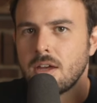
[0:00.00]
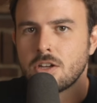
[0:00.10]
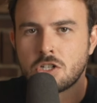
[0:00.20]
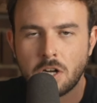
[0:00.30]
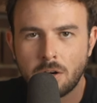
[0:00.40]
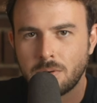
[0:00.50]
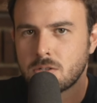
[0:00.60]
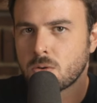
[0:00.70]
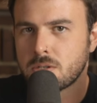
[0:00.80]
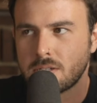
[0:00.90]
shared
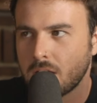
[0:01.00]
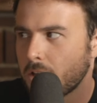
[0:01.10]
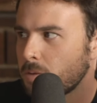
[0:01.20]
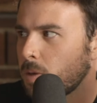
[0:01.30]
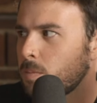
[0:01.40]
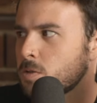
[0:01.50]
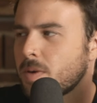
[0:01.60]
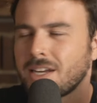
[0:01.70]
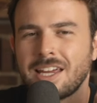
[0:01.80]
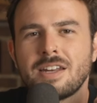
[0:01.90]
resources, other people's
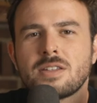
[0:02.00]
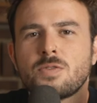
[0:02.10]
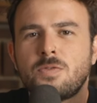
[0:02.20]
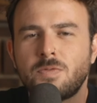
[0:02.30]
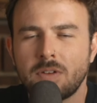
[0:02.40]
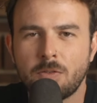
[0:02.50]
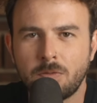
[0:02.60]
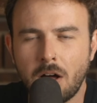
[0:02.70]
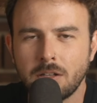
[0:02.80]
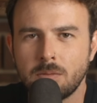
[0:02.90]
money, and it's a
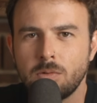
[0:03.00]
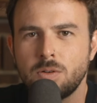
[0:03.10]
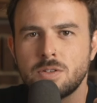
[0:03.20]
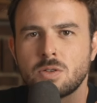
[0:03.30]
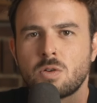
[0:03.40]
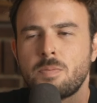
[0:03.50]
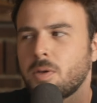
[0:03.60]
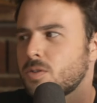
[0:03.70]
fallen moon in Scorpio.